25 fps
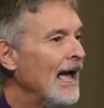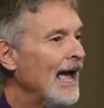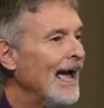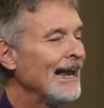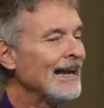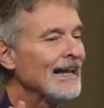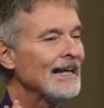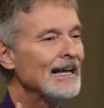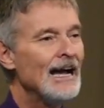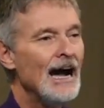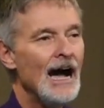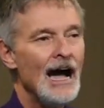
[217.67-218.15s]

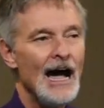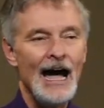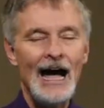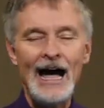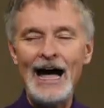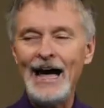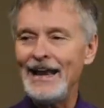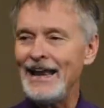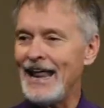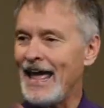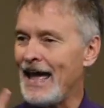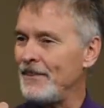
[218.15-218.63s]
And
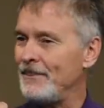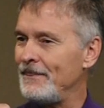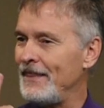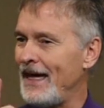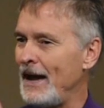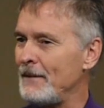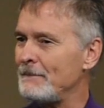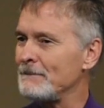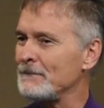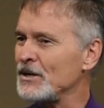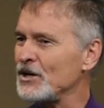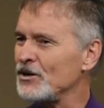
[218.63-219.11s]
God had
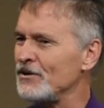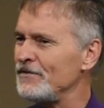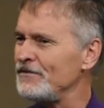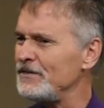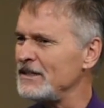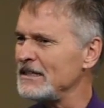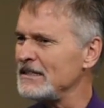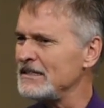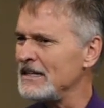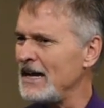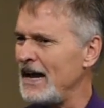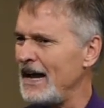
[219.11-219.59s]
that
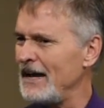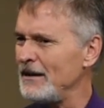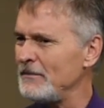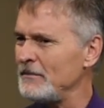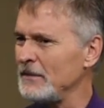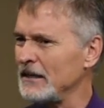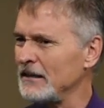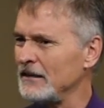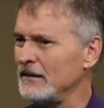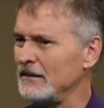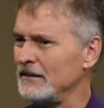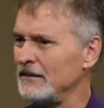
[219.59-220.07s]
perfect
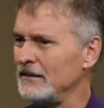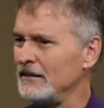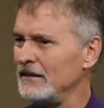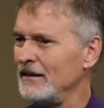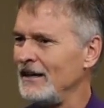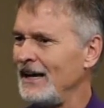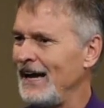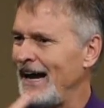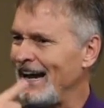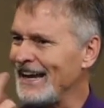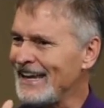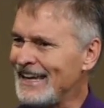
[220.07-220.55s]
timing.
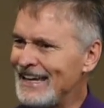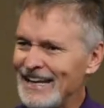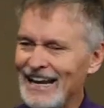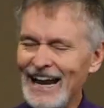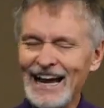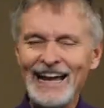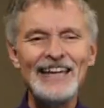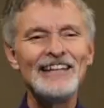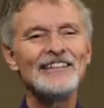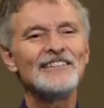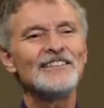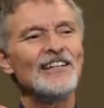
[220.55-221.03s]
Again,
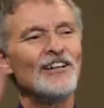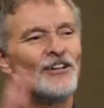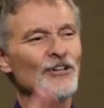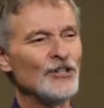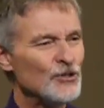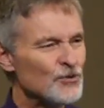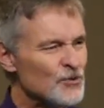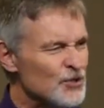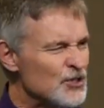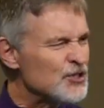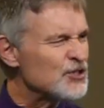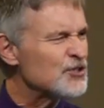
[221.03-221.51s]
I could tell
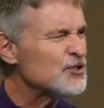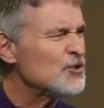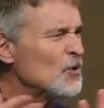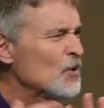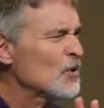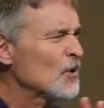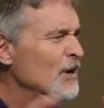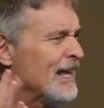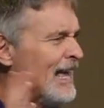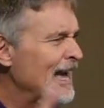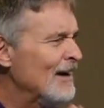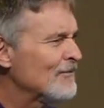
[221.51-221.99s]
you
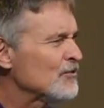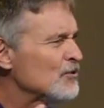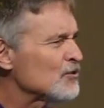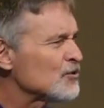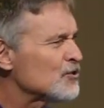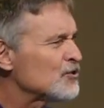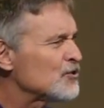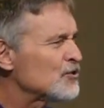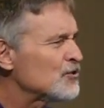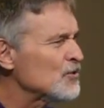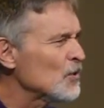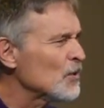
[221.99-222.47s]
story after
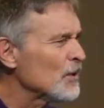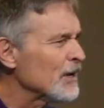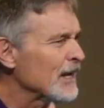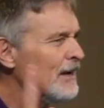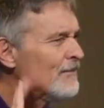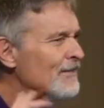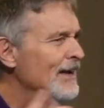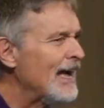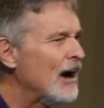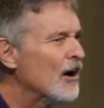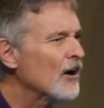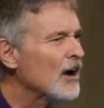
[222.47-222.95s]
story
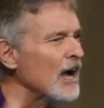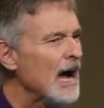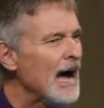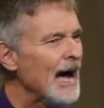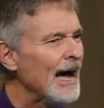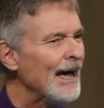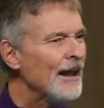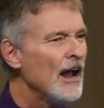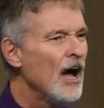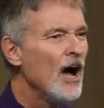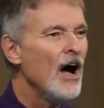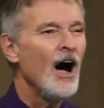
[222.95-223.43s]
of how
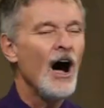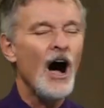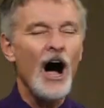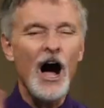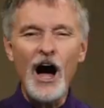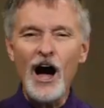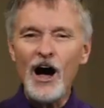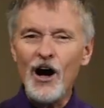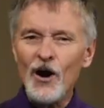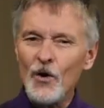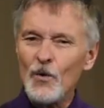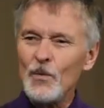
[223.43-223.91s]
God
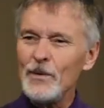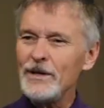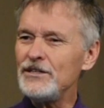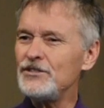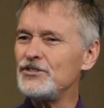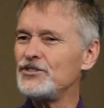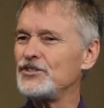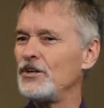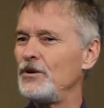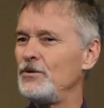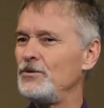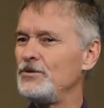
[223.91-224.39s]
always
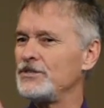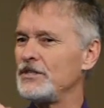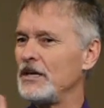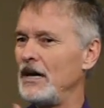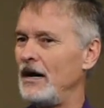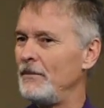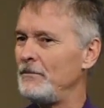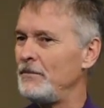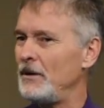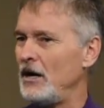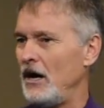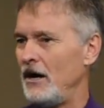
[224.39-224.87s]
shows
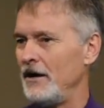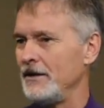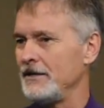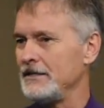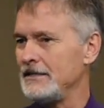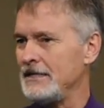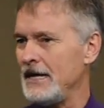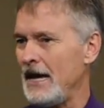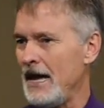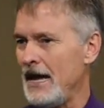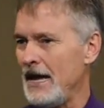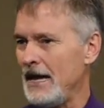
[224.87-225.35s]
up
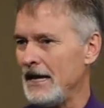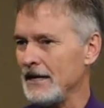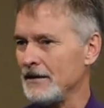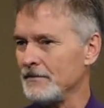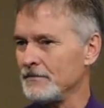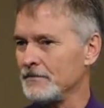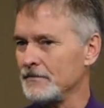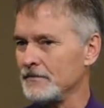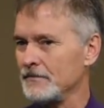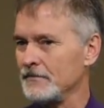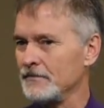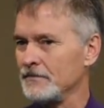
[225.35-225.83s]
on
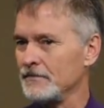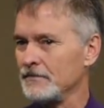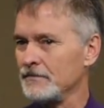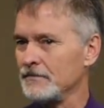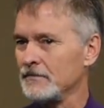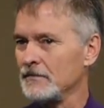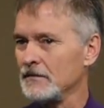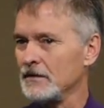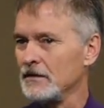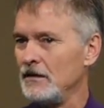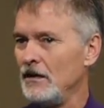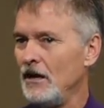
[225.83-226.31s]
time.
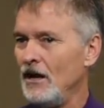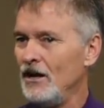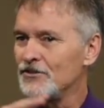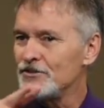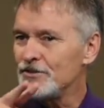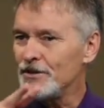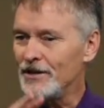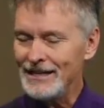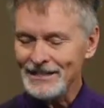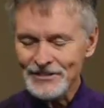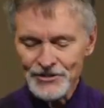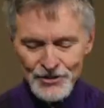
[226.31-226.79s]

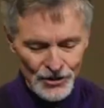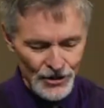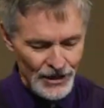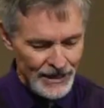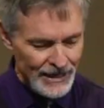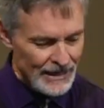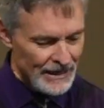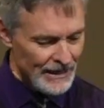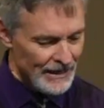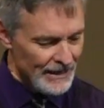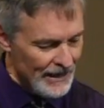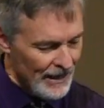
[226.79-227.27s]
So let's
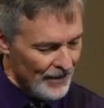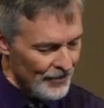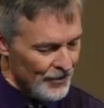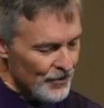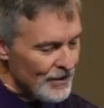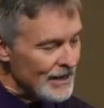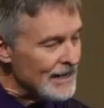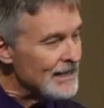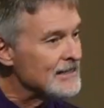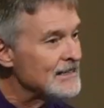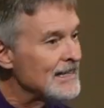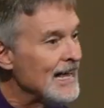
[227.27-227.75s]
look at
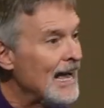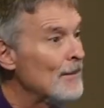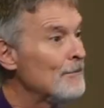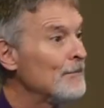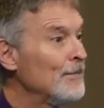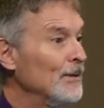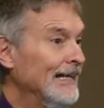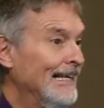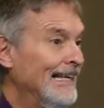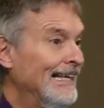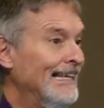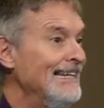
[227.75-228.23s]
another
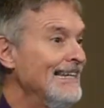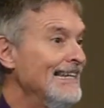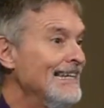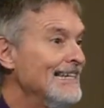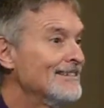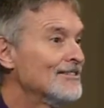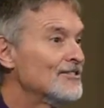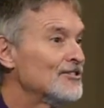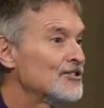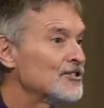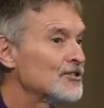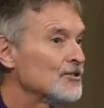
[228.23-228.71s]
example in
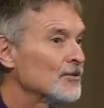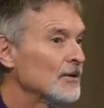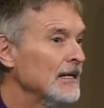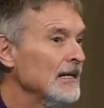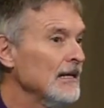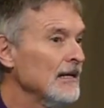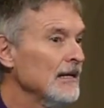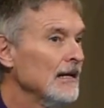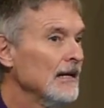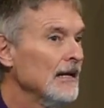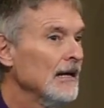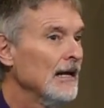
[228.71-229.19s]

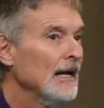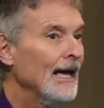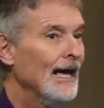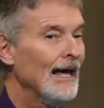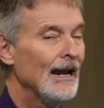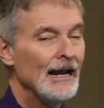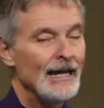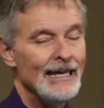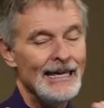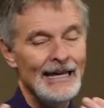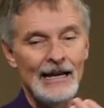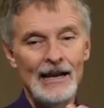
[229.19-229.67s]
history.
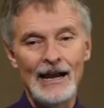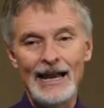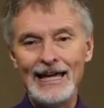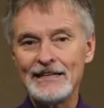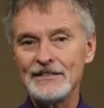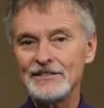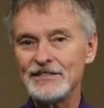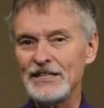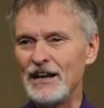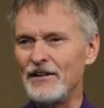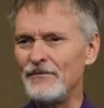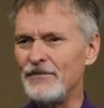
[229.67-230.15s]
And again,
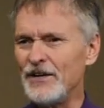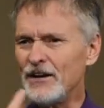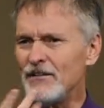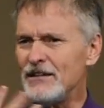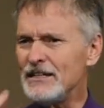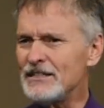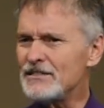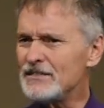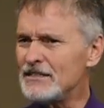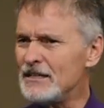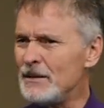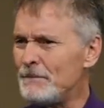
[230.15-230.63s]
like I said, a
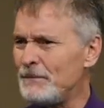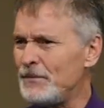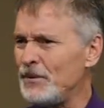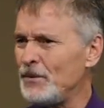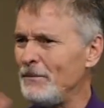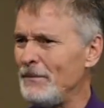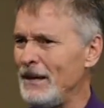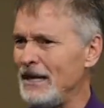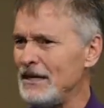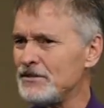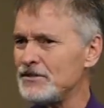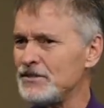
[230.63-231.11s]
very simple
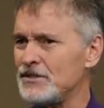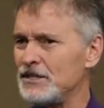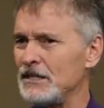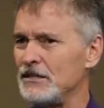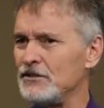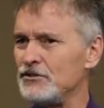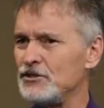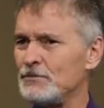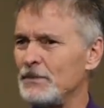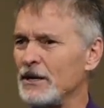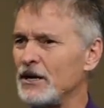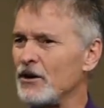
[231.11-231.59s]

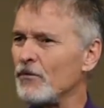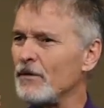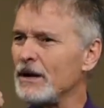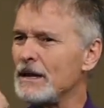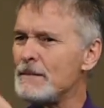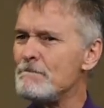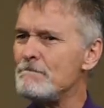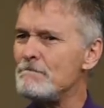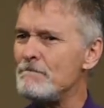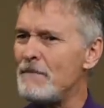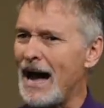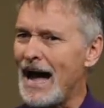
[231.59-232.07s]
message, but a
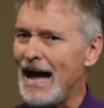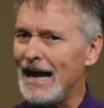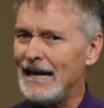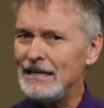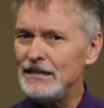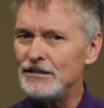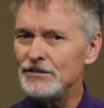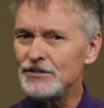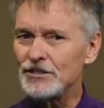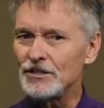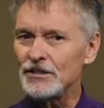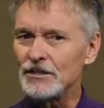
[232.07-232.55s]

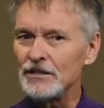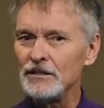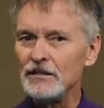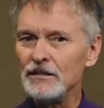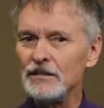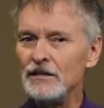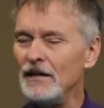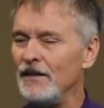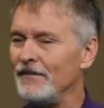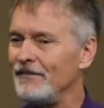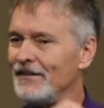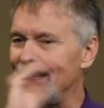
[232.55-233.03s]
reminder
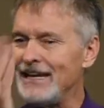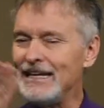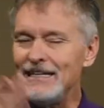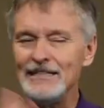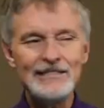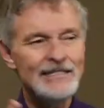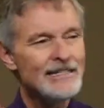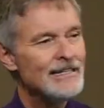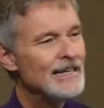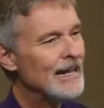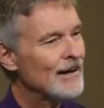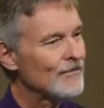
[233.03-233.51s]
that
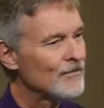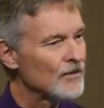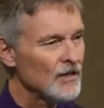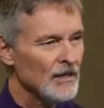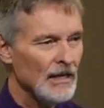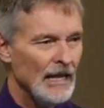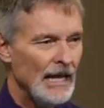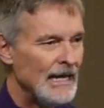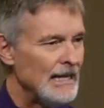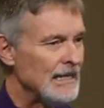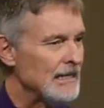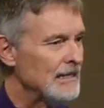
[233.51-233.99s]
he's never
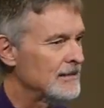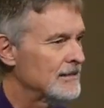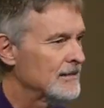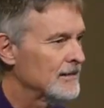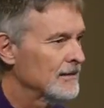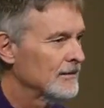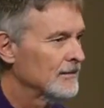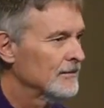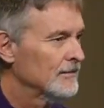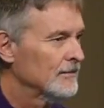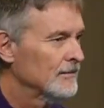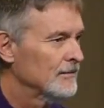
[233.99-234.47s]
late.
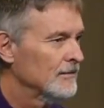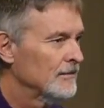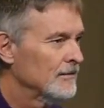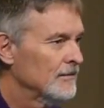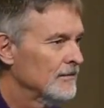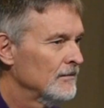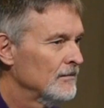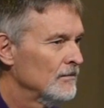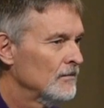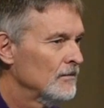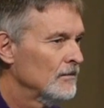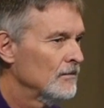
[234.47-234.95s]

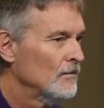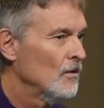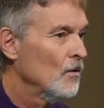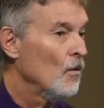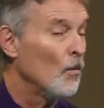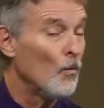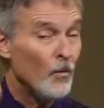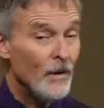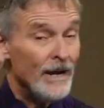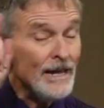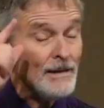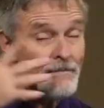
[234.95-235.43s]

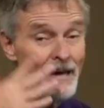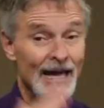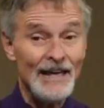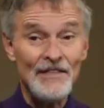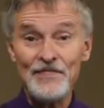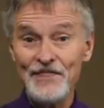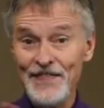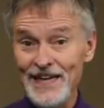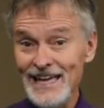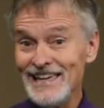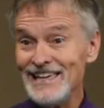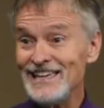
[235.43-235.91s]
We may
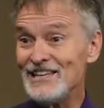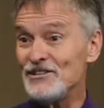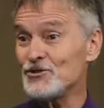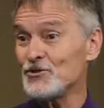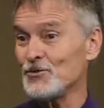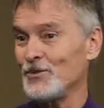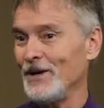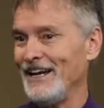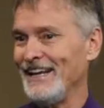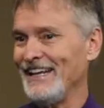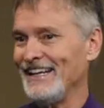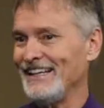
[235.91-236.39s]
think he's
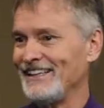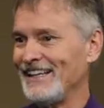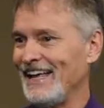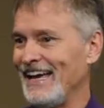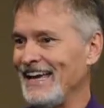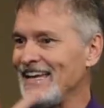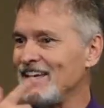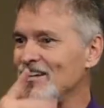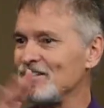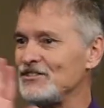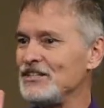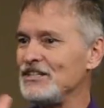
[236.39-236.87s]
running
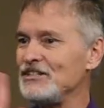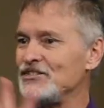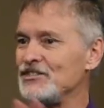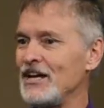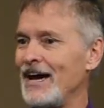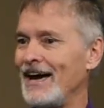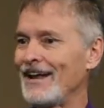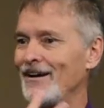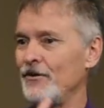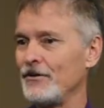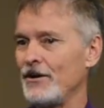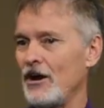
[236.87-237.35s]
late because he's
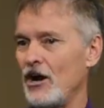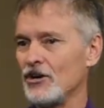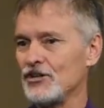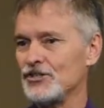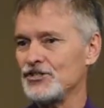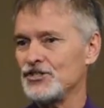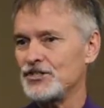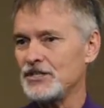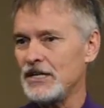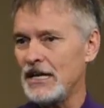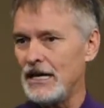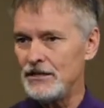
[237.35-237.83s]
not on our
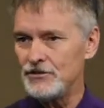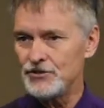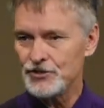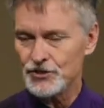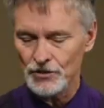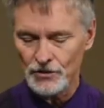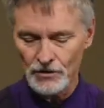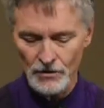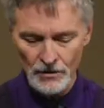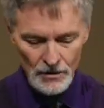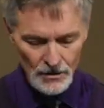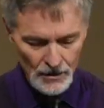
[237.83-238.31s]

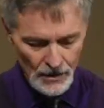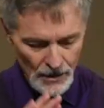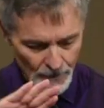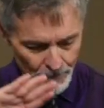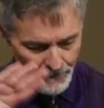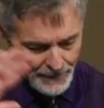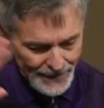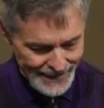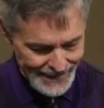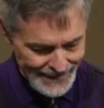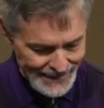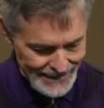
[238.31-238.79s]
schedule,
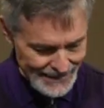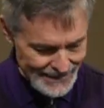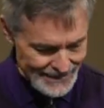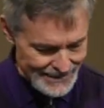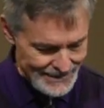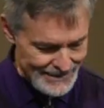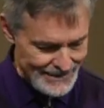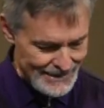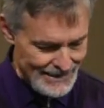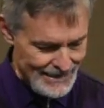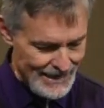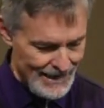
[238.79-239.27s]
but he
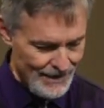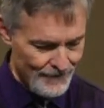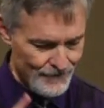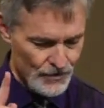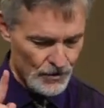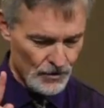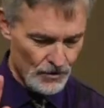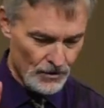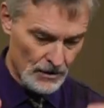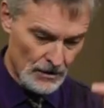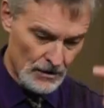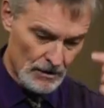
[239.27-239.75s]
is
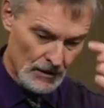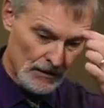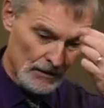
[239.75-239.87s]
never